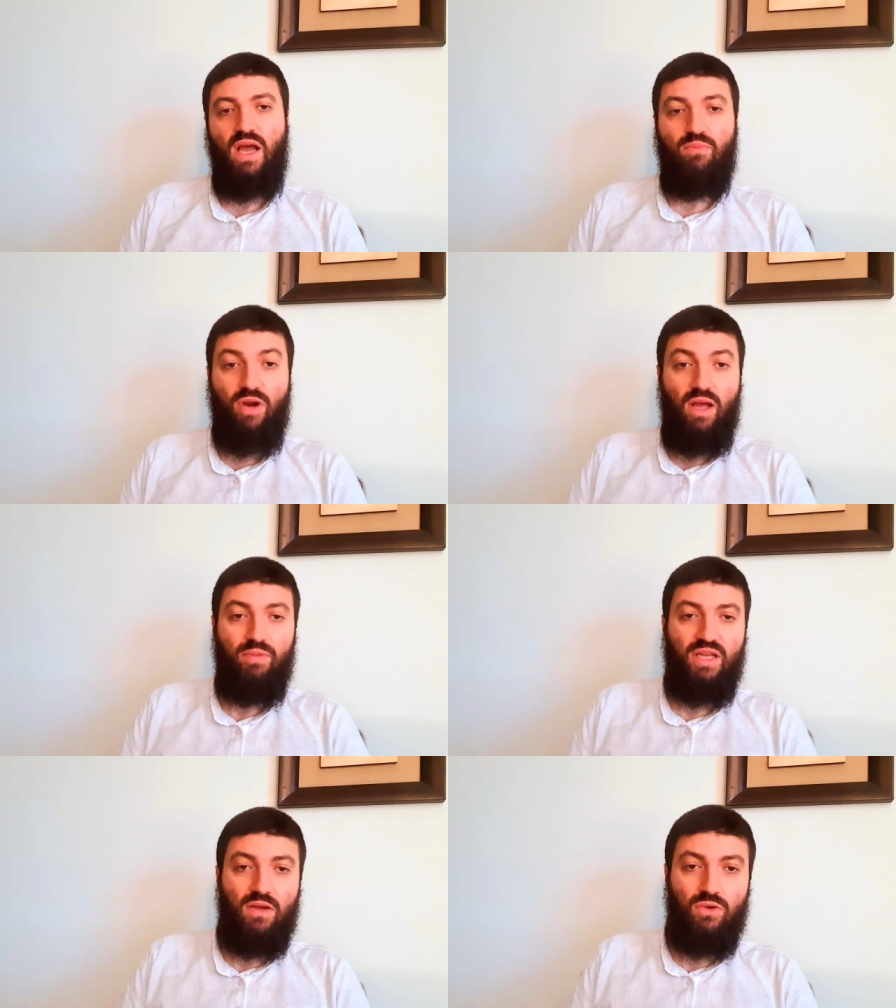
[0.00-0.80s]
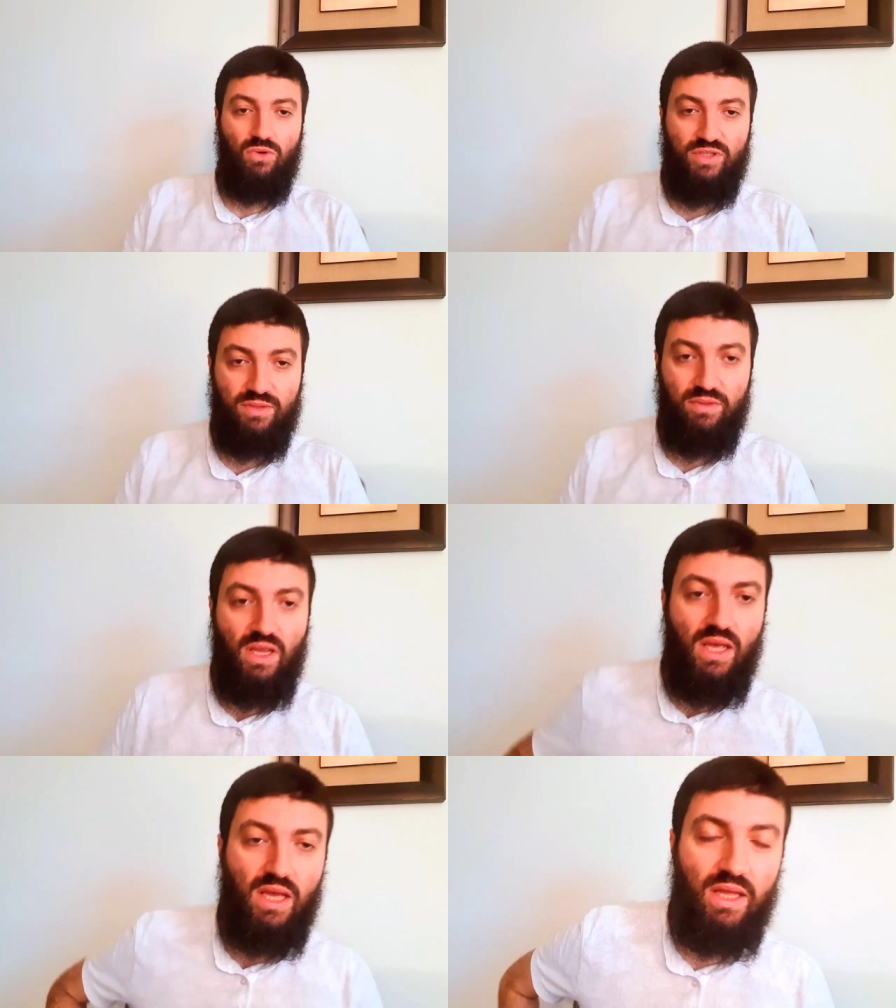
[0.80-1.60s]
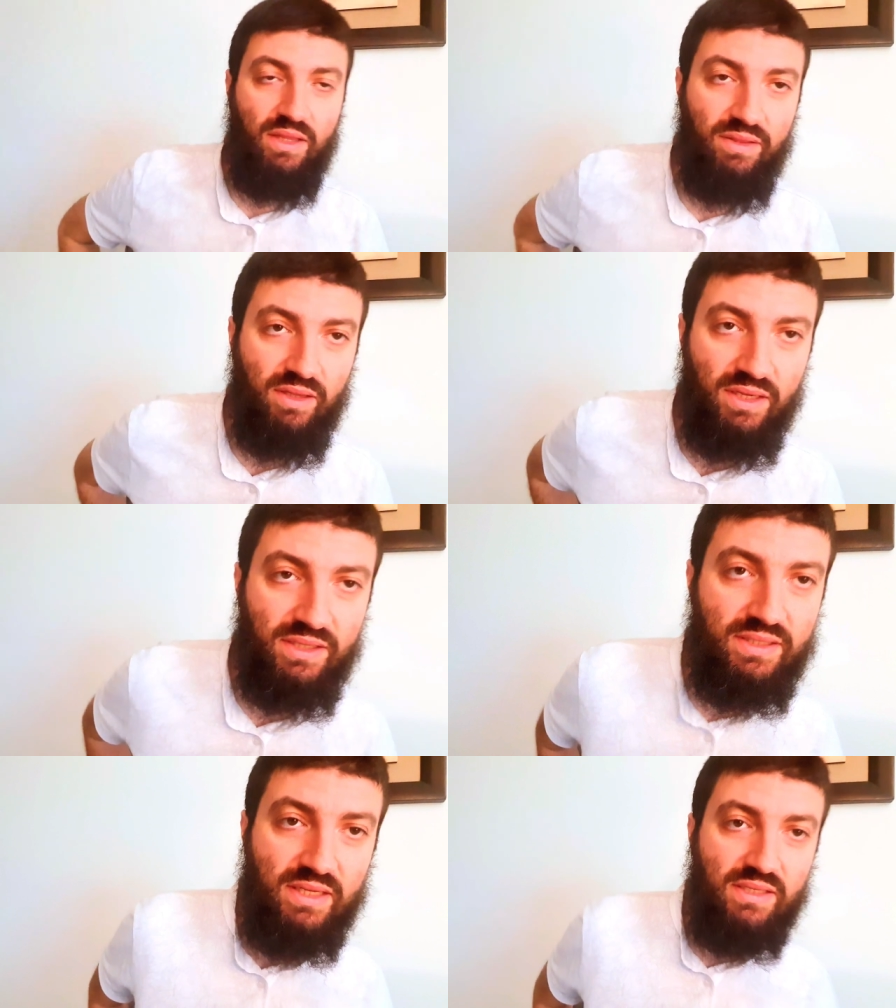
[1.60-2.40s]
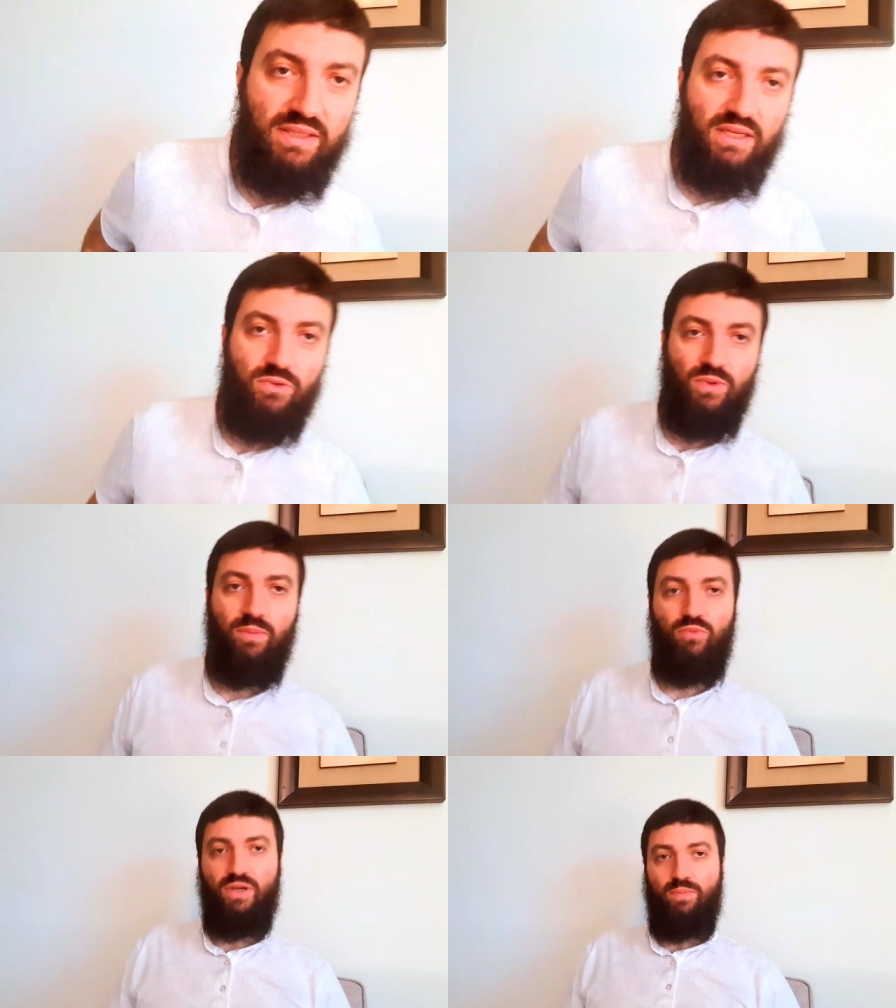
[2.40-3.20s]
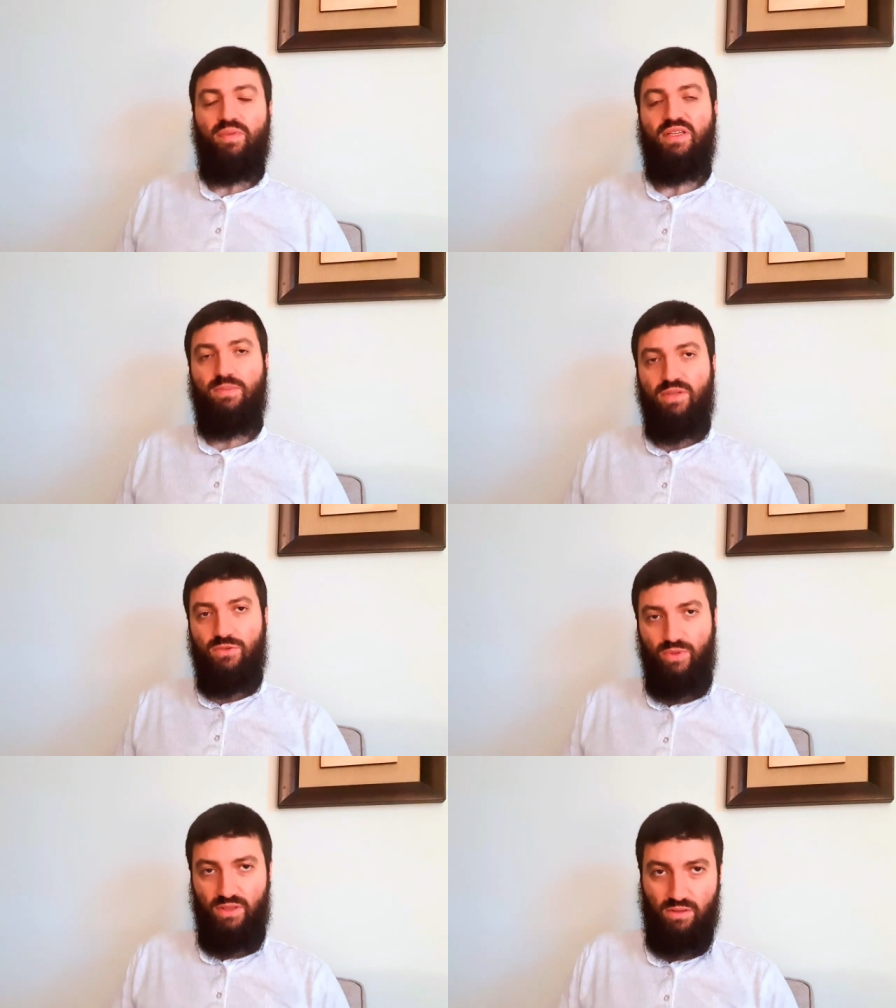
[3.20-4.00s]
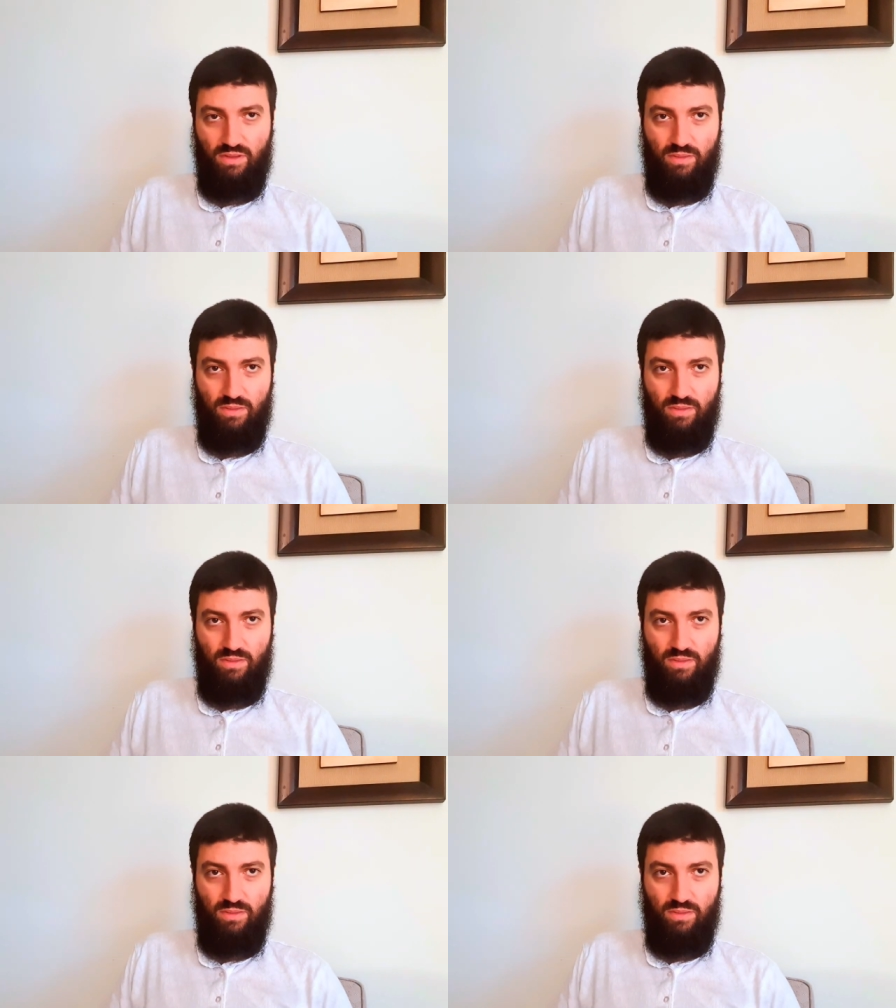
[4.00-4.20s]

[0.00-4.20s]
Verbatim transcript: Abrahamic Accords, and he says it will bring peace between.